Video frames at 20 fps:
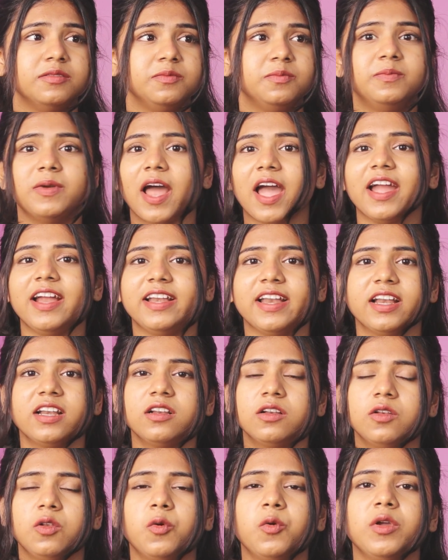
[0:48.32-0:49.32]
bright
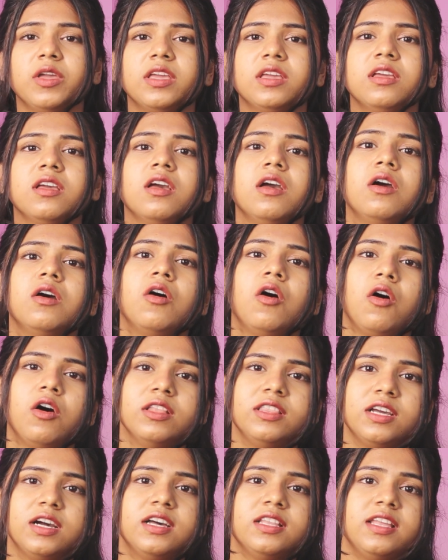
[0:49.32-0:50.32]
and glowing.
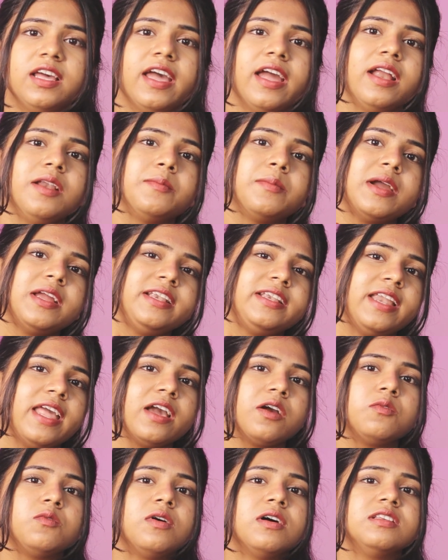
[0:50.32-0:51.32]
On the other hand, my
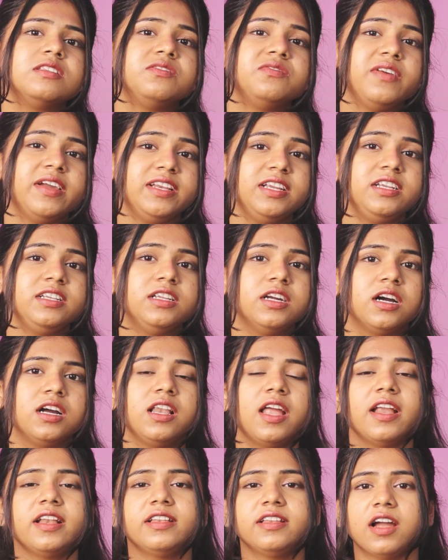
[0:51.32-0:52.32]
neck was very
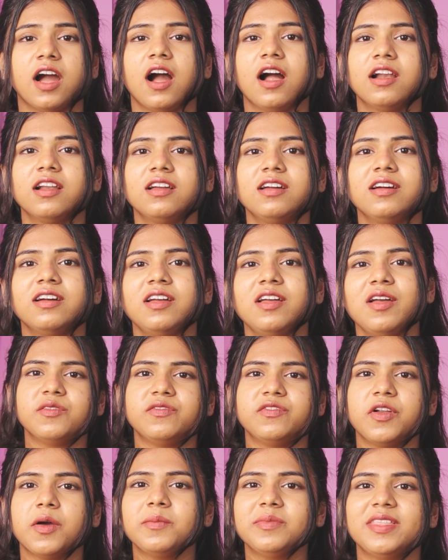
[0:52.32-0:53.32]
dull and dark.
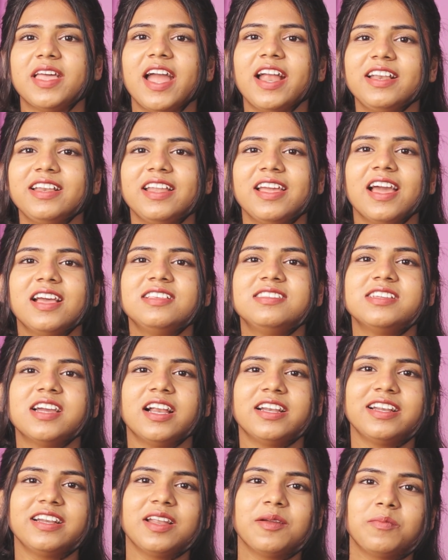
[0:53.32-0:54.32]
From that day, I
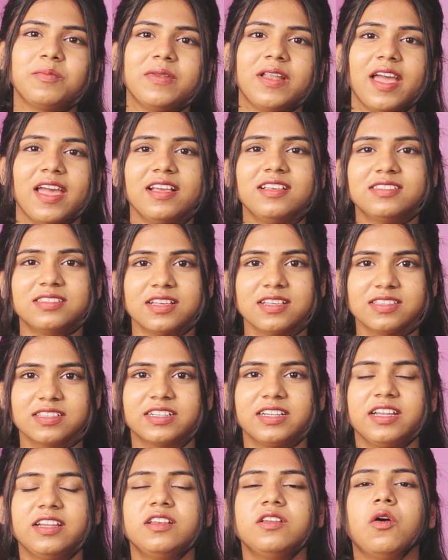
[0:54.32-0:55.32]
started applying
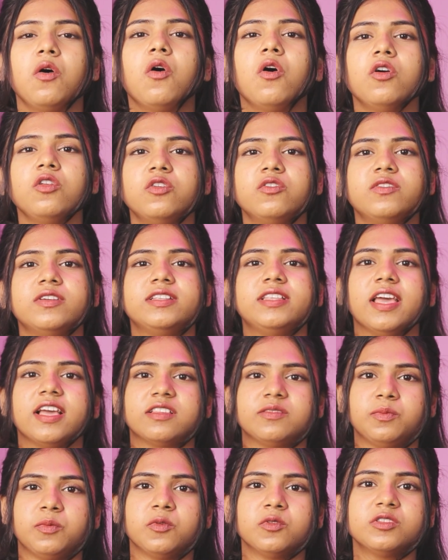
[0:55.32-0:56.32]
sunscreen all over the
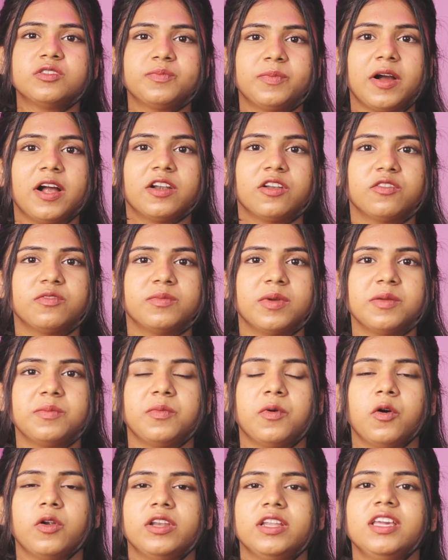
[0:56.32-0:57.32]
exposed part of my
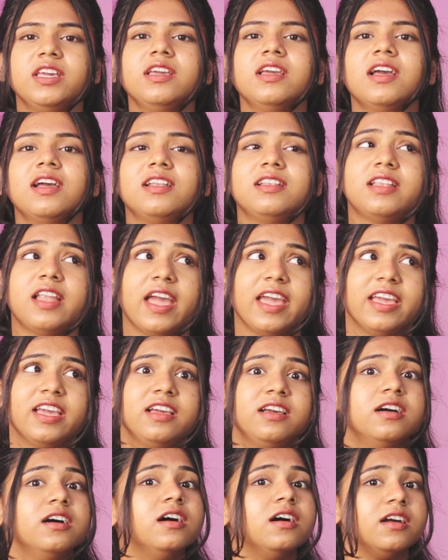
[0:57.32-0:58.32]
body,
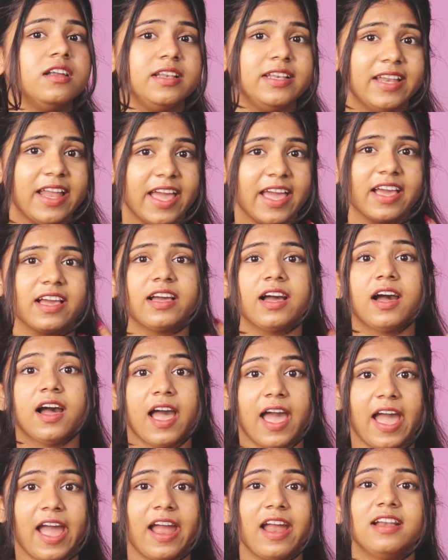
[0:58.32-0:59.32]
like neck,
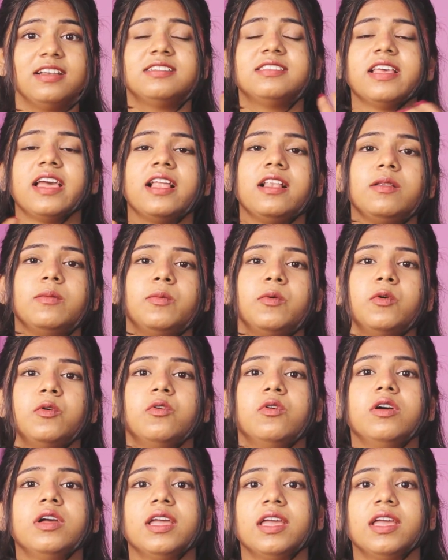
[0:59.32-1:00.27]
hands, elbow,